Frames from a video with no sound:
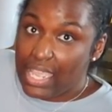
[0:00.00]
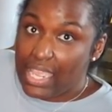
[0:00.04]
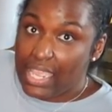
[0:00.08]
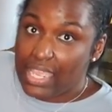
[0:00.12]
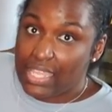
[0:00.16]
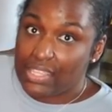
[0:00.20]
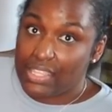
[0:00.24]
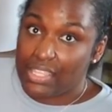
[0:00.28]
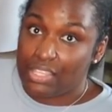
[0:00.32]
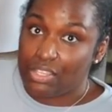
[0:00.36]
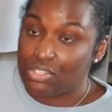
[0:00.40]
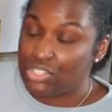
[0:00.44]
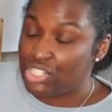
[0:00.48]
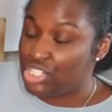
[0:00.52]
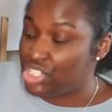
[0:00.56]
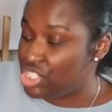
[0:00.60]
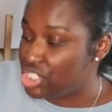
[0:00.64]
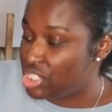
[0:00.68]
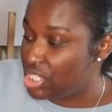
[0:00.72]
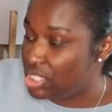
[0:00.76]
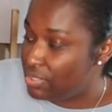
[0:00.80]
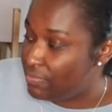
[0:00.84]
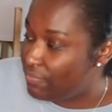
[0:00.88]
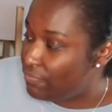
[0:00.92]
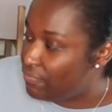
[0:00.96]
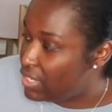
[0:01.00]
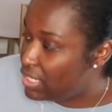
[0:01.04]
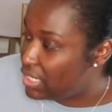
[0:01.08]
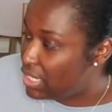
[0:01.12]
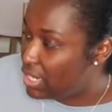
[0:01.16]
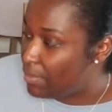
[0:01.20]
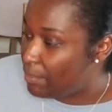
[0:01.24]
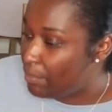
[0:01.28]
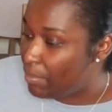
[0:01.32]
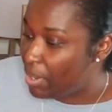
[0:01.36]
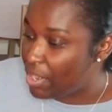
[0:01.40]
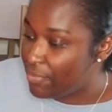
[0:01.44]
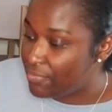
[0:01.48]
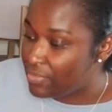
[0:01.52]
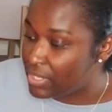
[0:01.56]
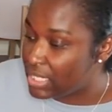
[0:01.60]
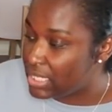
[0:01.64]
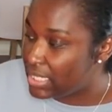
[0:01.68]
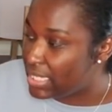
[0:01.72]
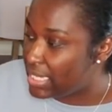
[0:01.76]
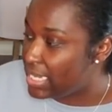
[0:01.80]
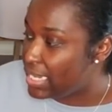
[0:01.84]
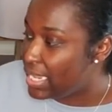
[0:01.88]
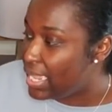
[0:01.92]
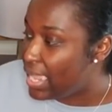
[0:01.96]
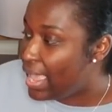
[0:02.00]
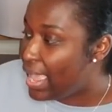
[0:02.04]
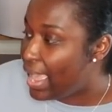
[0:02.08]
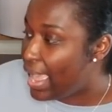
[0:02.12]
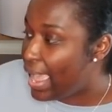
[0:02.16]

and they'll should fit in perfectly.